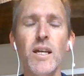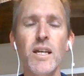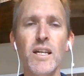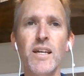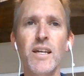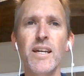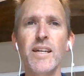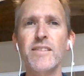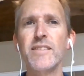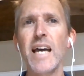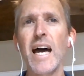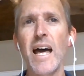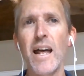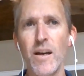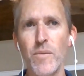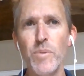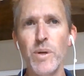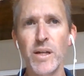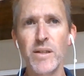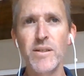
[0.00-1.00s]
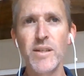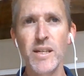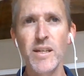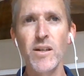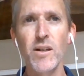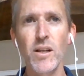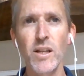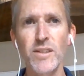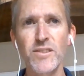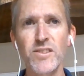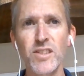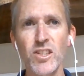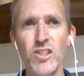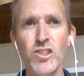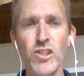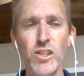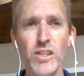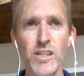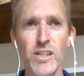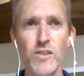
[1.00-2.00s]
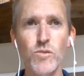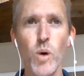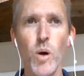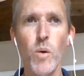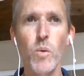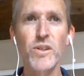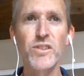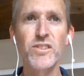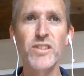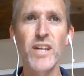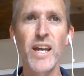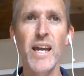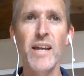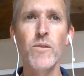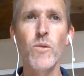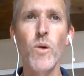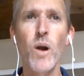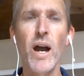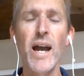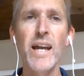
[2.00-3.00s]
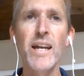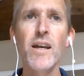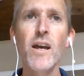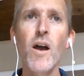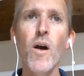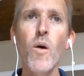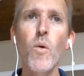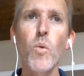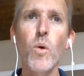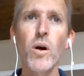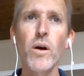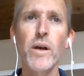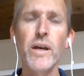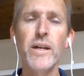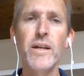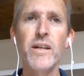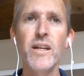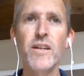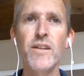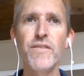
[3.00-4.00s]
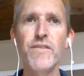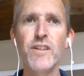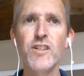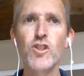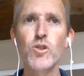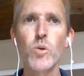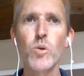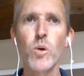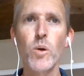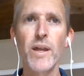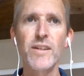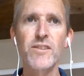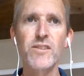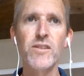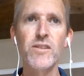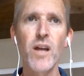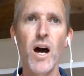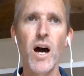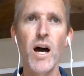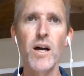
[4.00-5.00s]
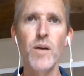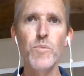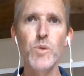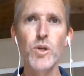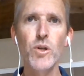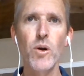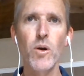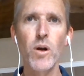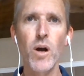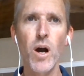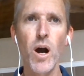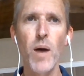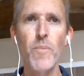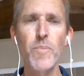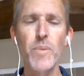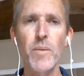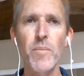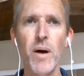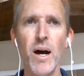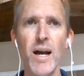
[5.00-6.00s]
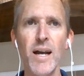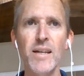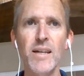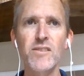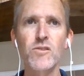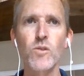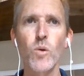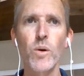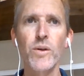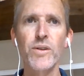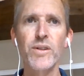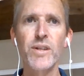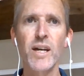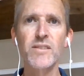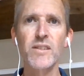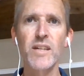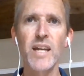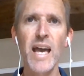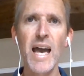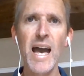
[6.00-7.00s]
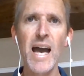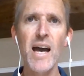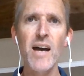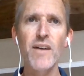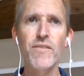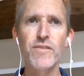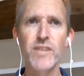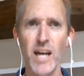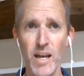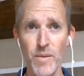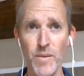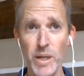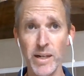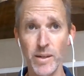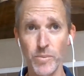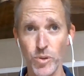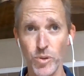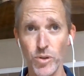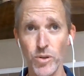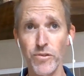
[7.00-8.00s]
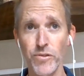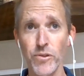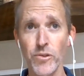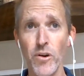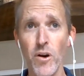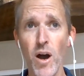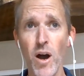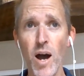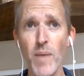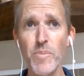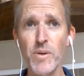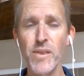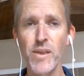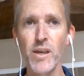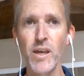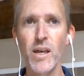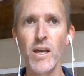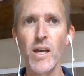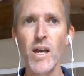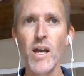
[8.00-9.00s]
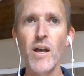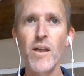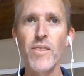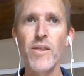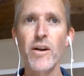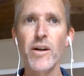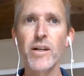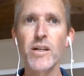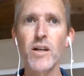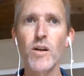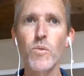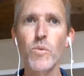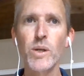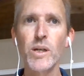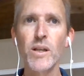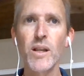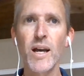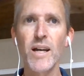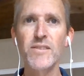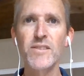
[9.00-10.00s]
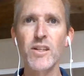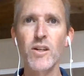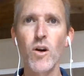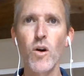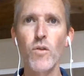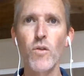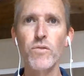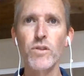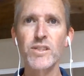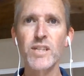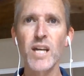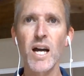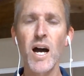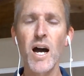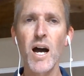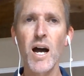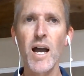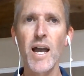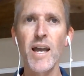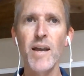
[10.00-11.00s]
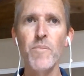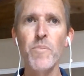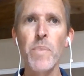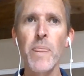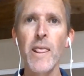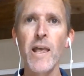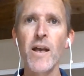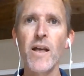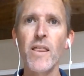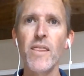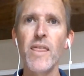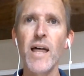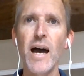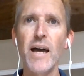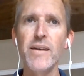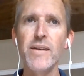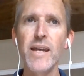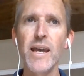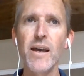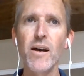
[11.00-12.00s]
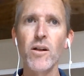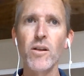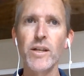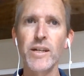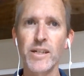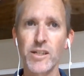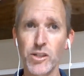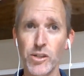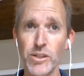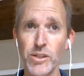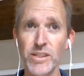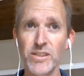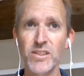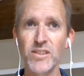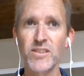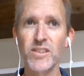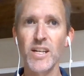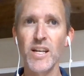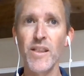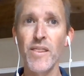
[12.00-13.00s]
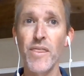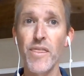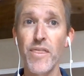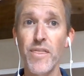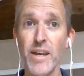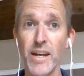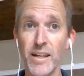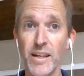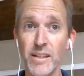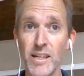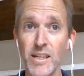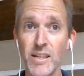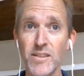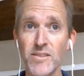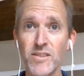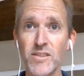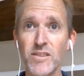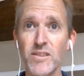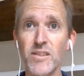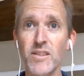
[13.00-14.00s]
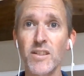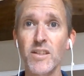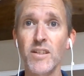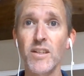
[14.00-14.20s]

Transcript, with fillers: Is that a big deal, essentially, is what we're saying, right? Well, in an individual that's not immunocompromised or doesn't have diabetic peripheral neuropathy, they're going to realize that over time that nail increases in thickness.